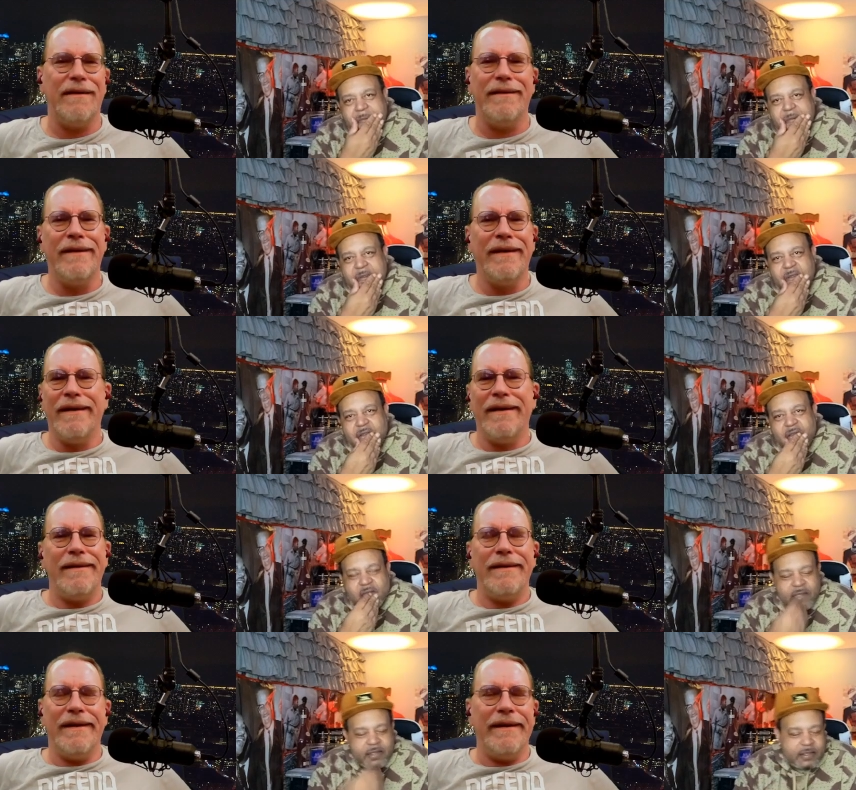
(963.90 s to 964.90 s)
Speaker 1: and
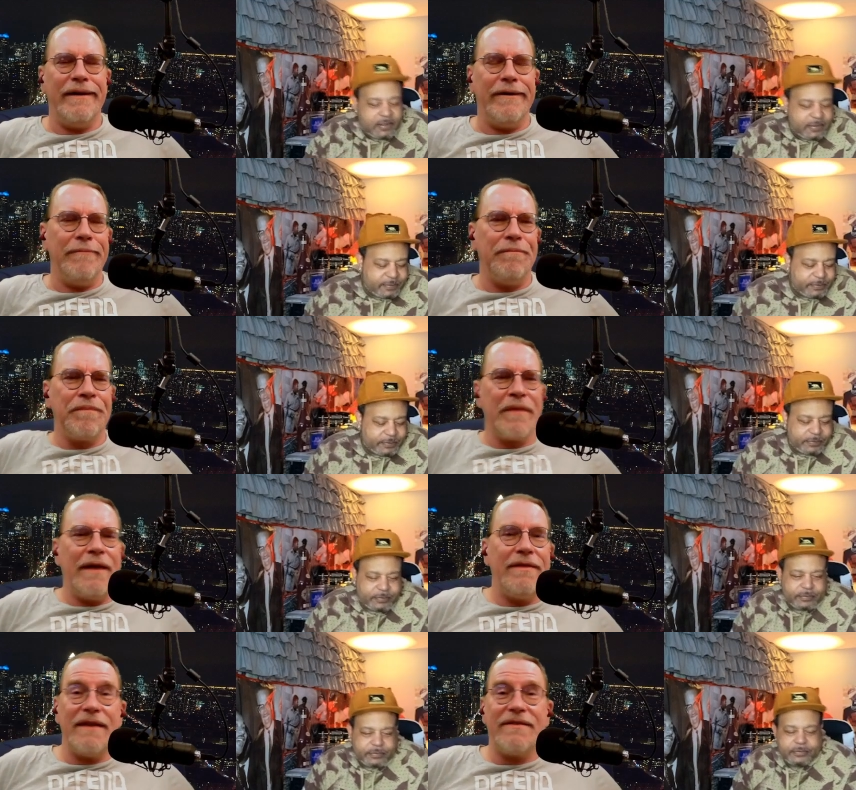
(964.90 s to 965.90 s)
you know,
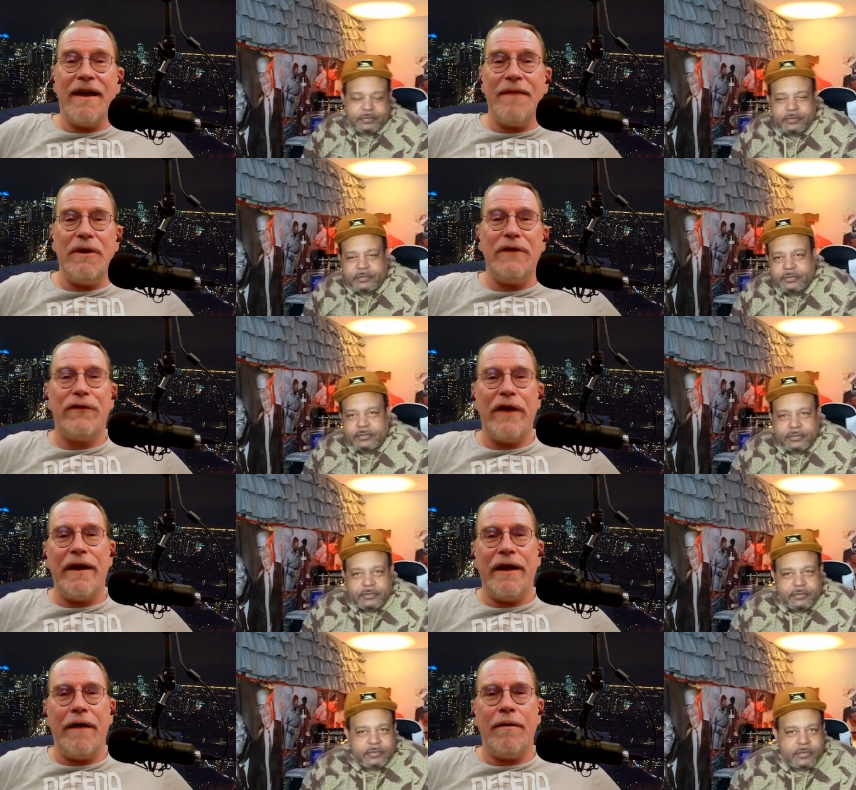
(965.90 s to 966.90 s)
that's like me
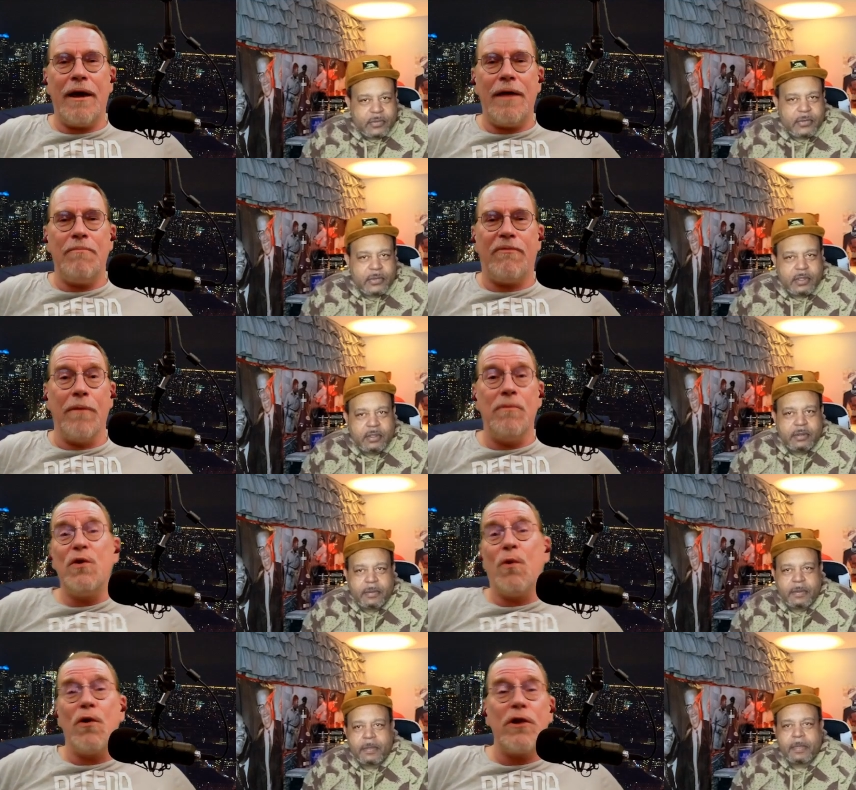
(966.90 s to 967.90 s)
saying I I'm from
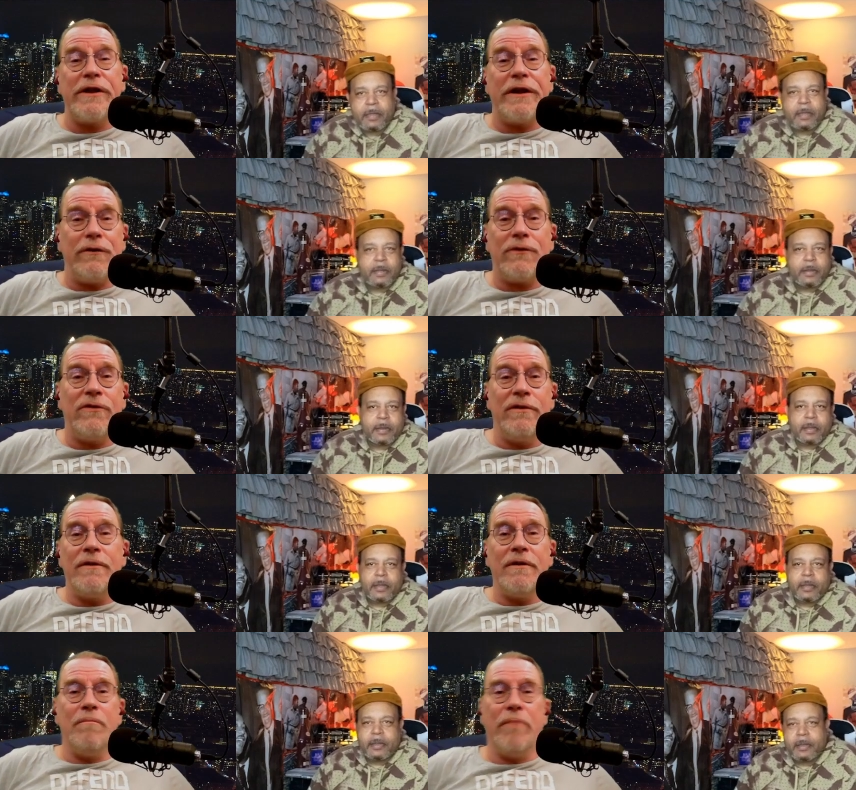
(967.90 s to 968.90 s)
New Orleans
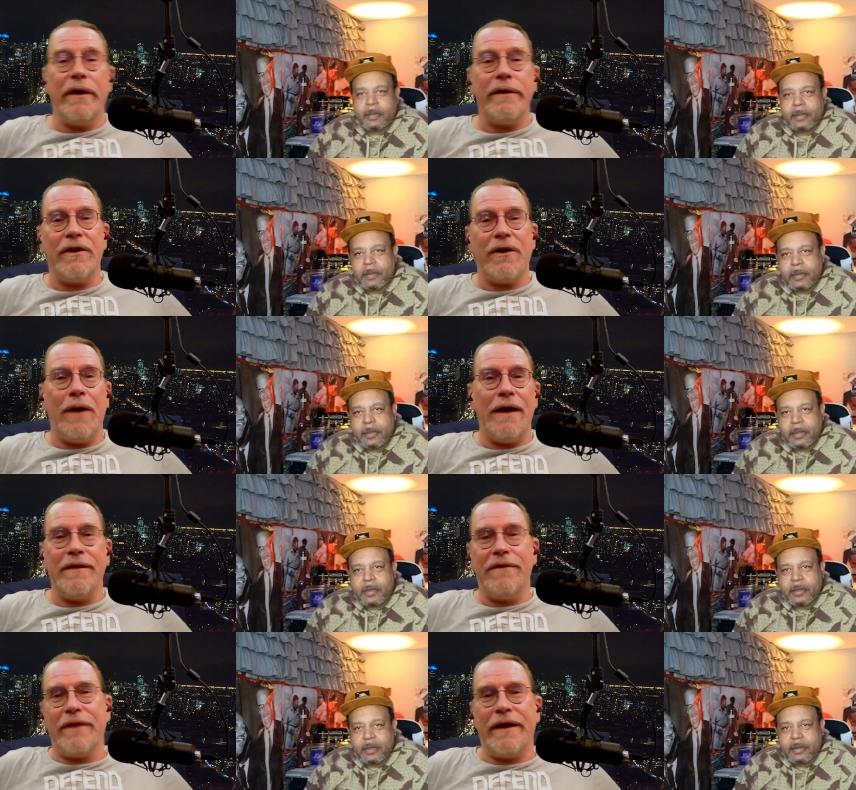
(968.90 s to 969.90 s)
but you know, I
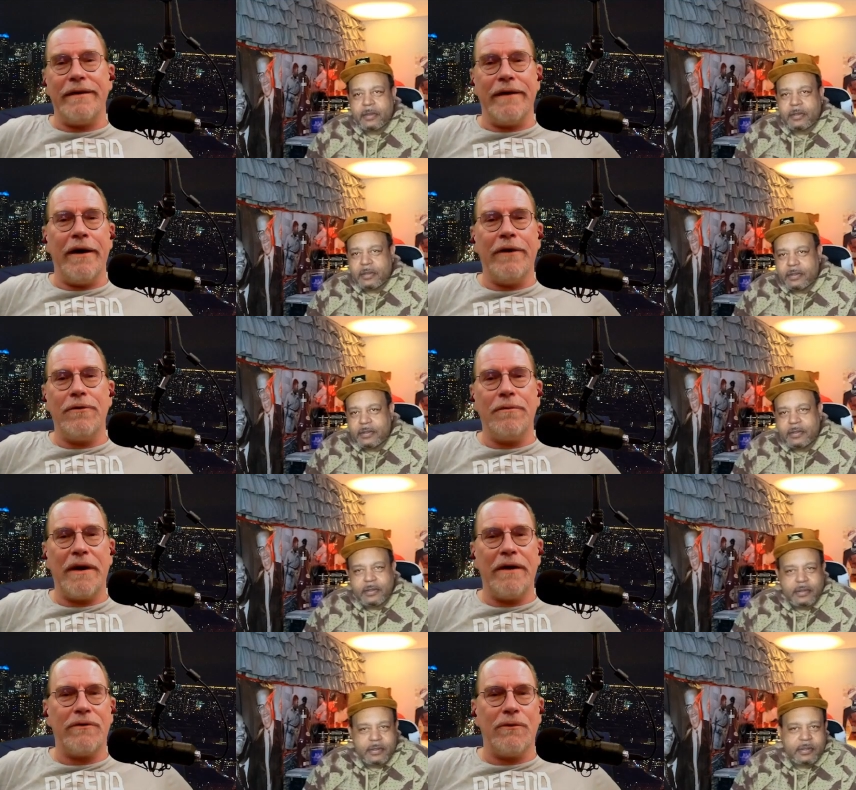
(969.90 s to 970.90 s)
live like a hundred
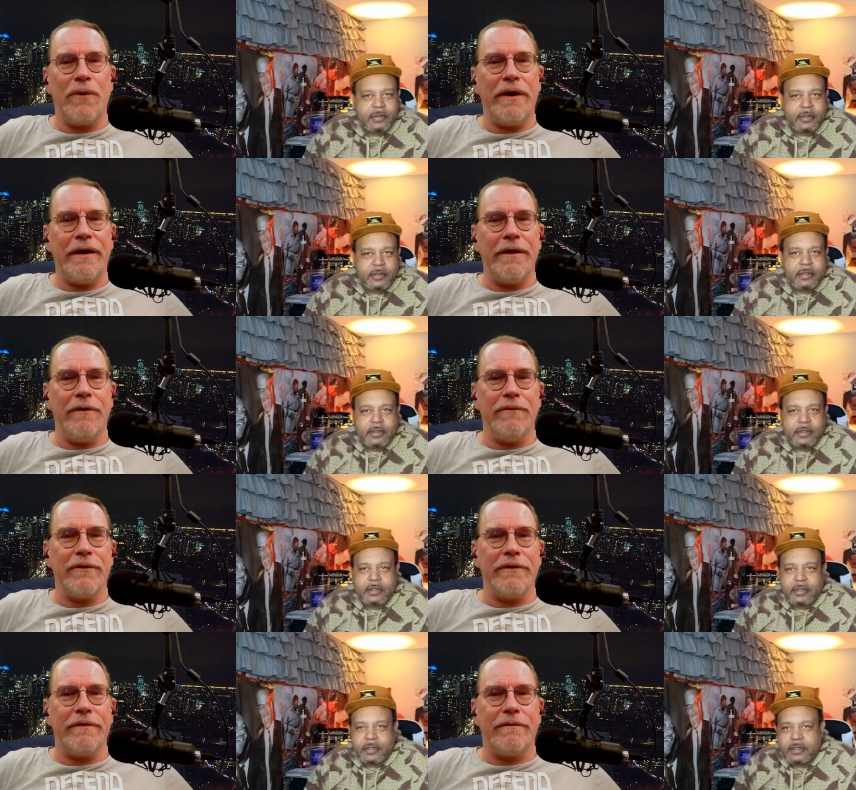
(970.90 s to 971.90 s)
miles away
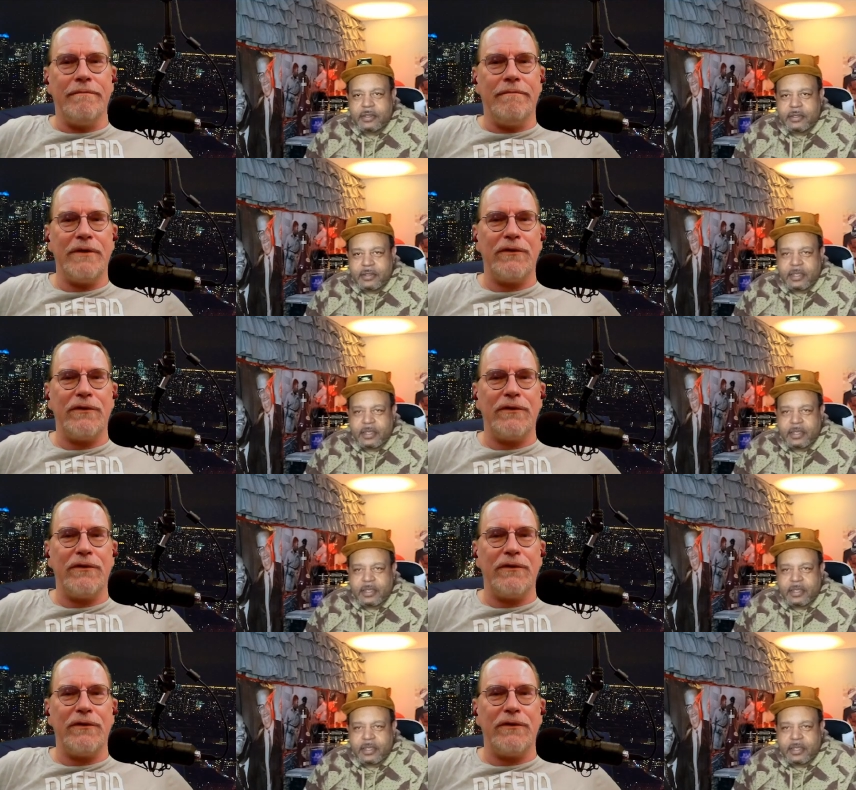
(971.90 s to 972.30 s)
over in yeah.